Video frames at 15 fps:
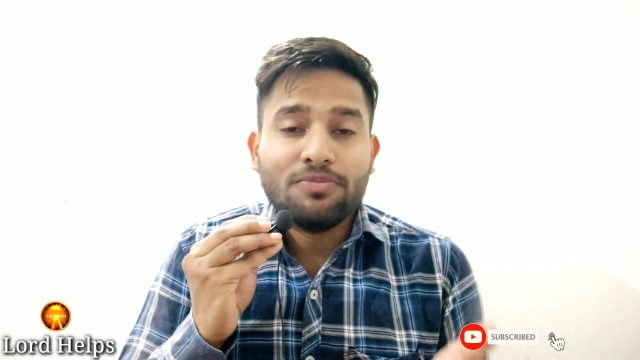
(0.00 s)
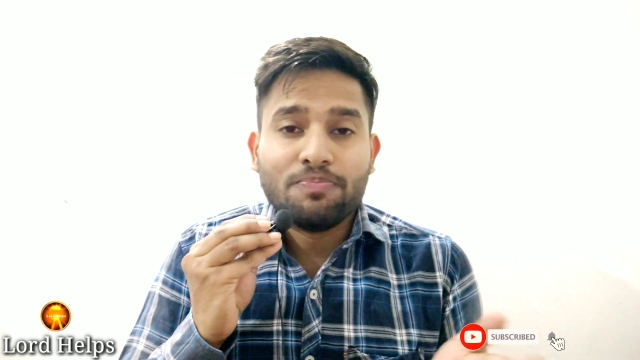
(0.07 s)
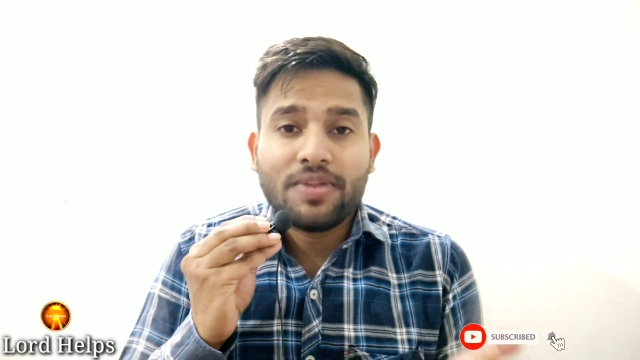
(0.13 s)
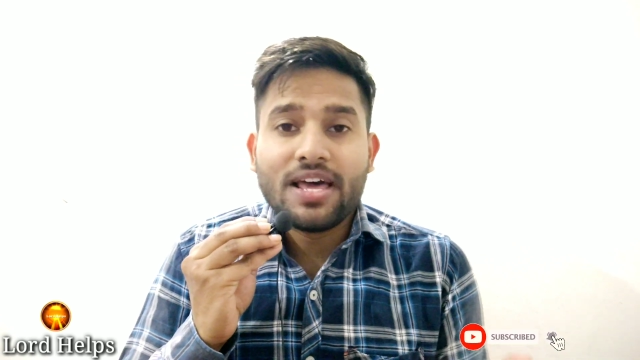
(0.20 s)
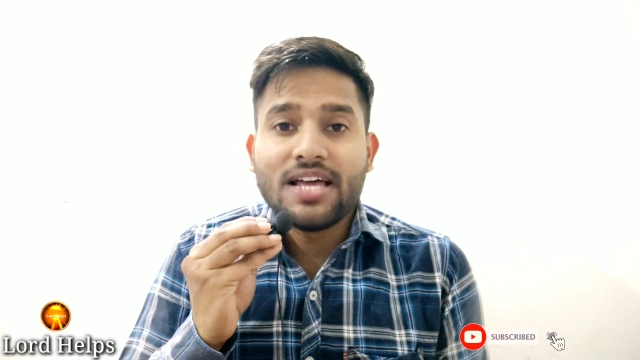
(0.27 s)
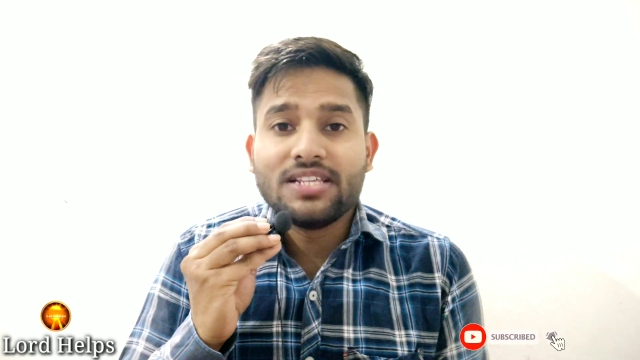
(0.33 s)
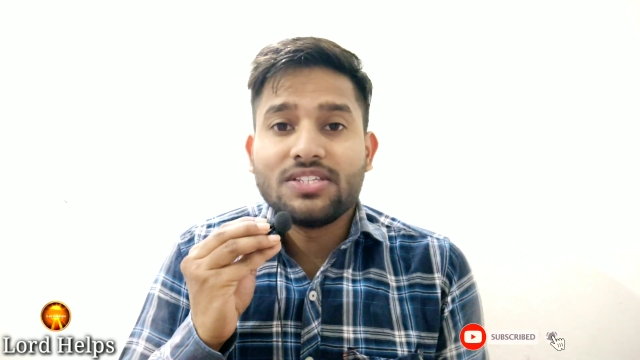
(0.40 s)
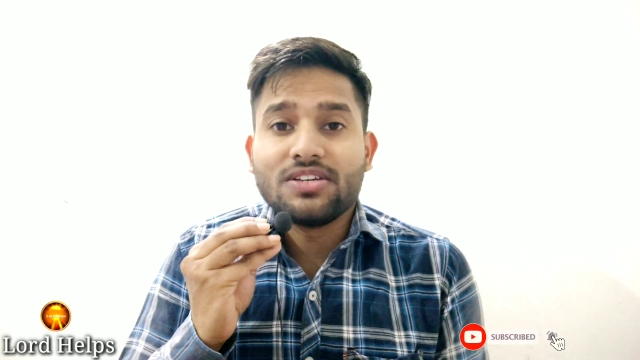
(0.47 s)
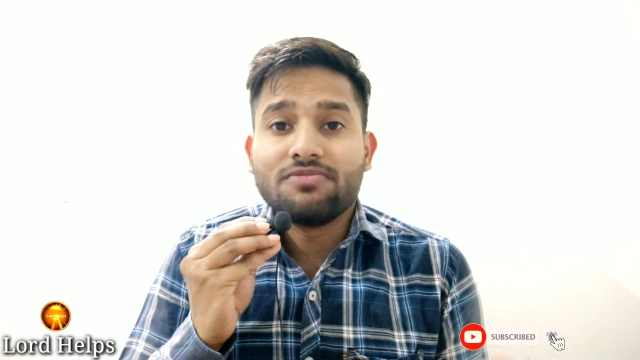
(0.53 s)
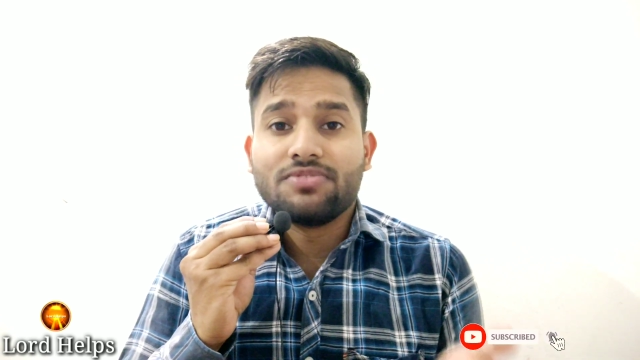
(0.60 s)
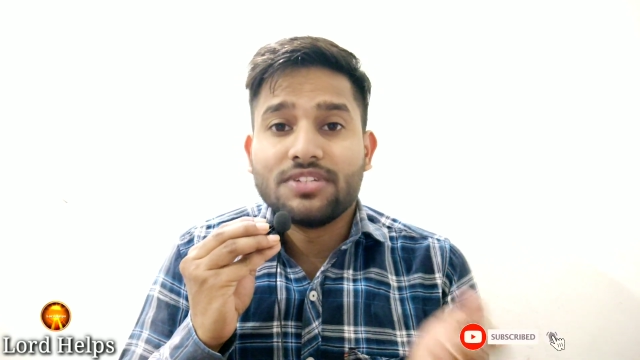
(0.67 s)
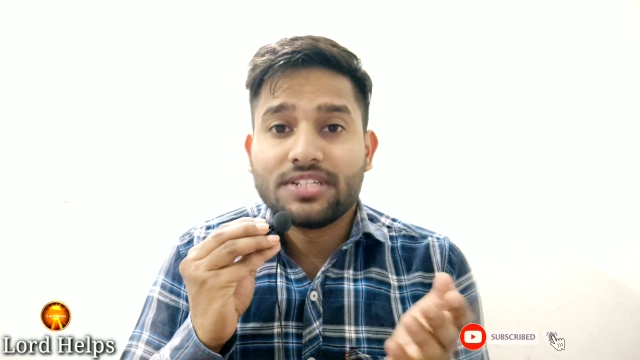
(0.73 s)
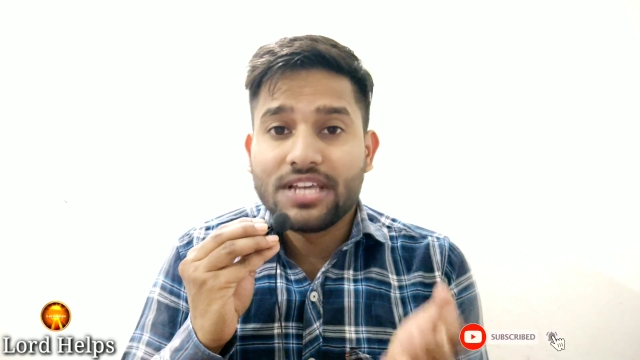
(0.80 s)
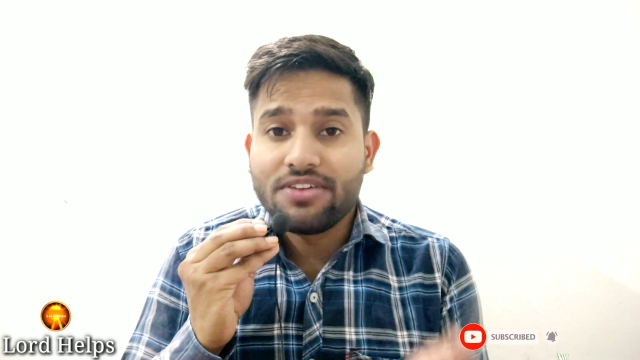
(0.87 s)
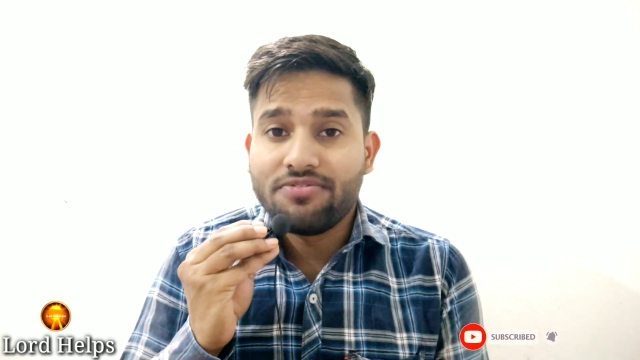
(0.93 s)
evil
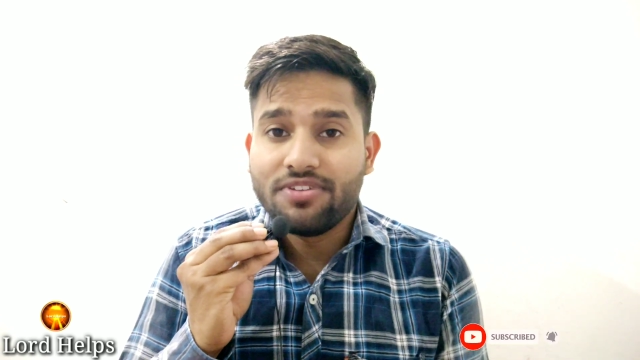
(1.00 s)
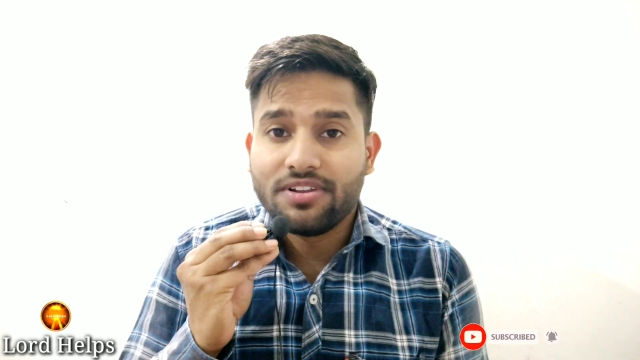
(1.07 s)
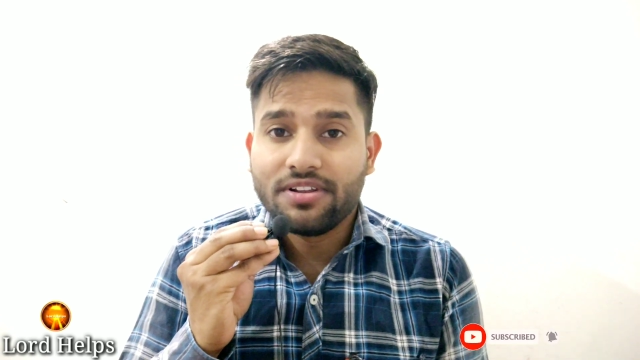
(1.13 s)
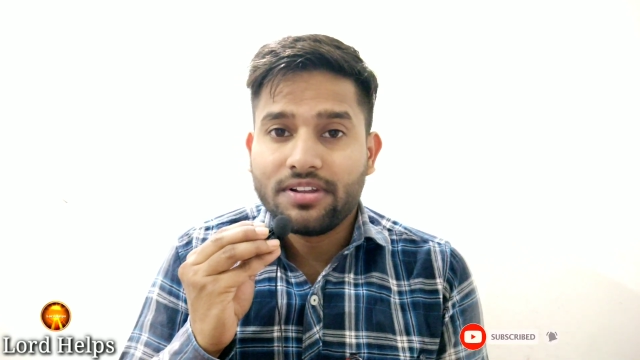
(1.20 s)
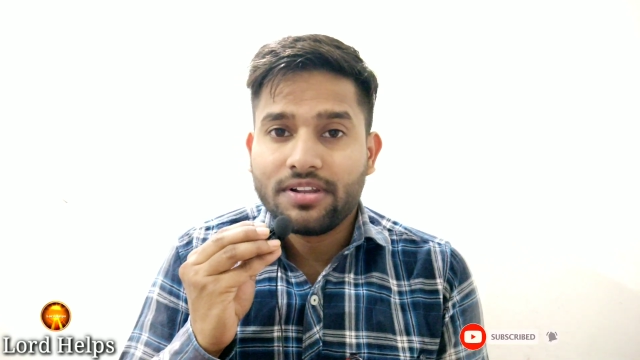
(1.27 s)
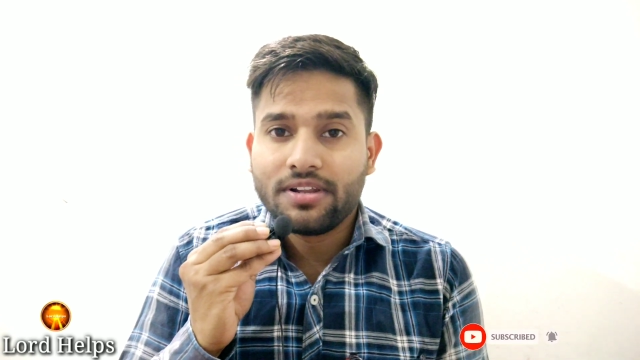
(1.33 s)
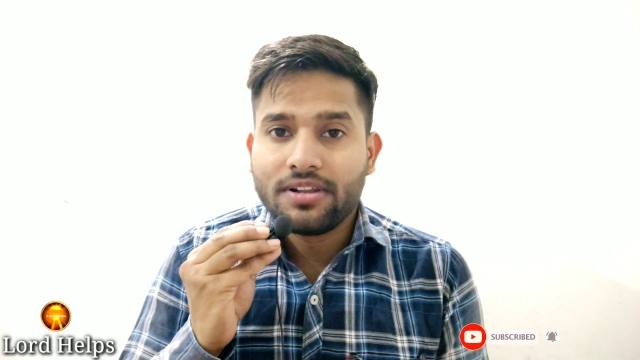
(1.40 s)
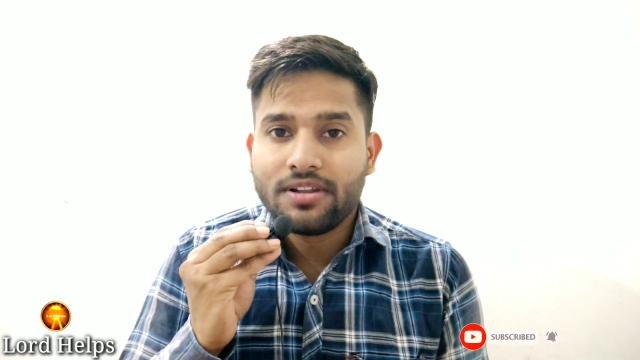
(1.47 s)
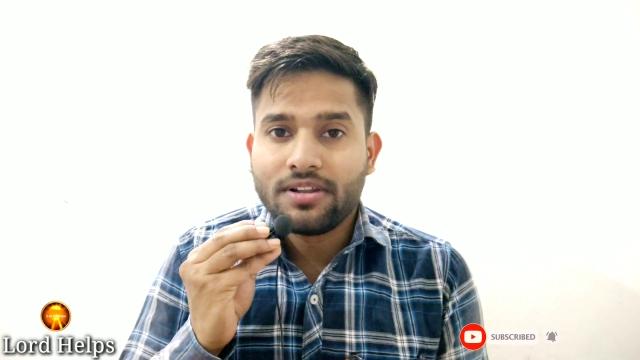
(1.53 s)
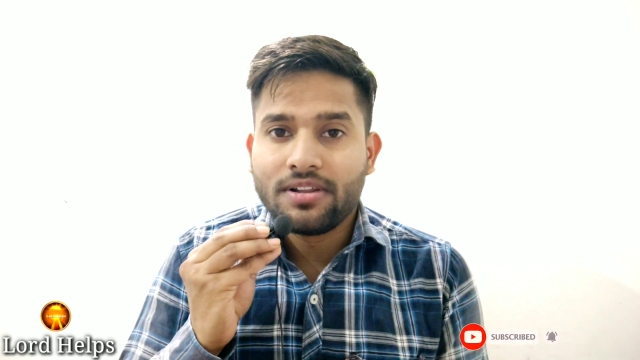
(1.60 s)
plans of the devil.